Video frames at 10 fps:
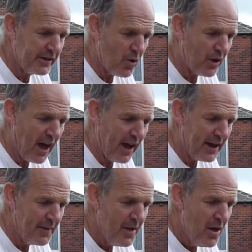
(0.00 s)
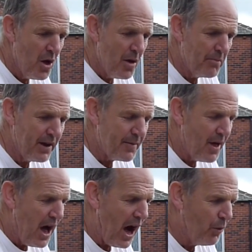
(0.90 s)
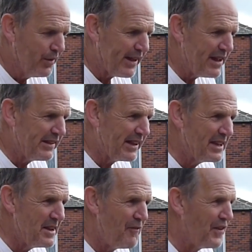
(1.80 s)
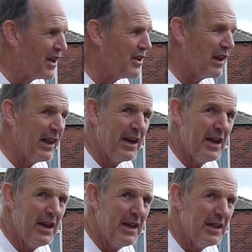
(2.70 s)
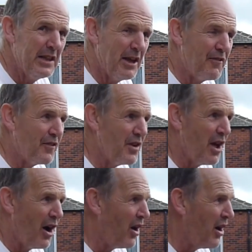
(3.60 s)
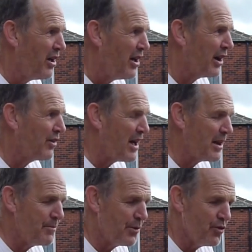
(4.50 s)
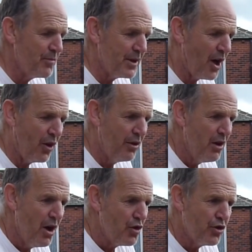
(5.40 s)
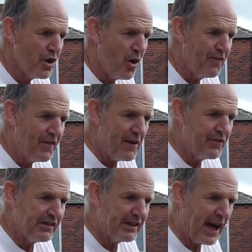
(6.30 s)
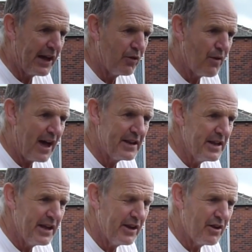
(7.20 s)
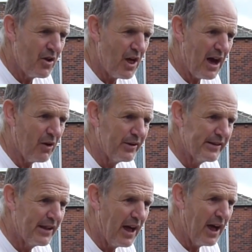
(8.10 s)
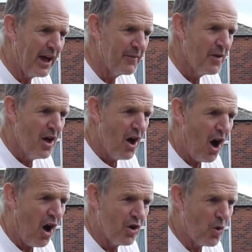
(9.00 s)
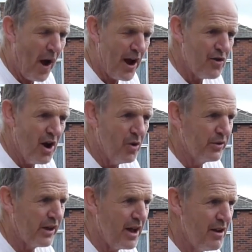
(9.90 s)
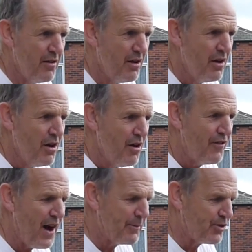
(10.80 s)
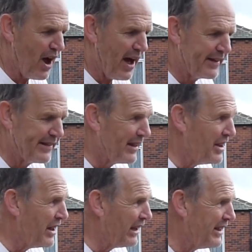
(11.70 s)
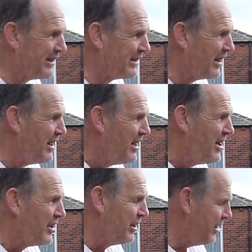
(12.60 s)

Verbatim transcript: okay, but I wouldn't say it's significantly different or a great improvement on your own favourite cycle ride near your own house uh, on quiet roads and farm tracks, and at least you'll